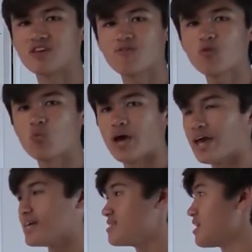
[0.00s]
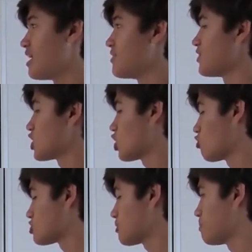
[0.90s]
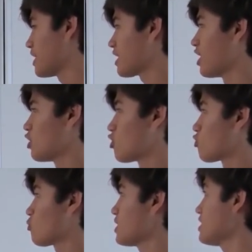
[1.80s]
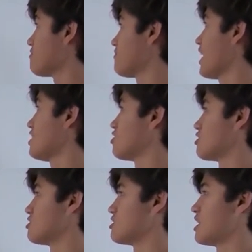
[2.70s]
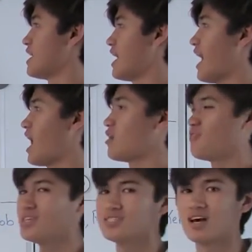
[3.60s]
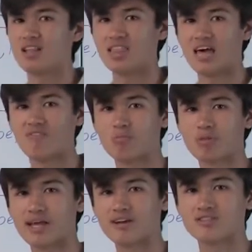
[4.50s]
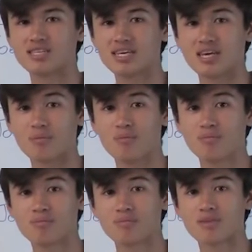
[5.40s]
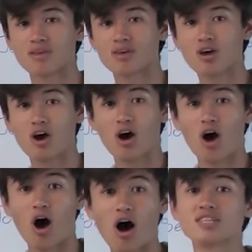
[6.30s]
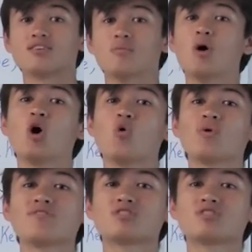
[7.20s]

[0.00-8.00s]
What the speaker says: different ways that the coach can pick 3 defenders out of his 11-player team. Awesome! We have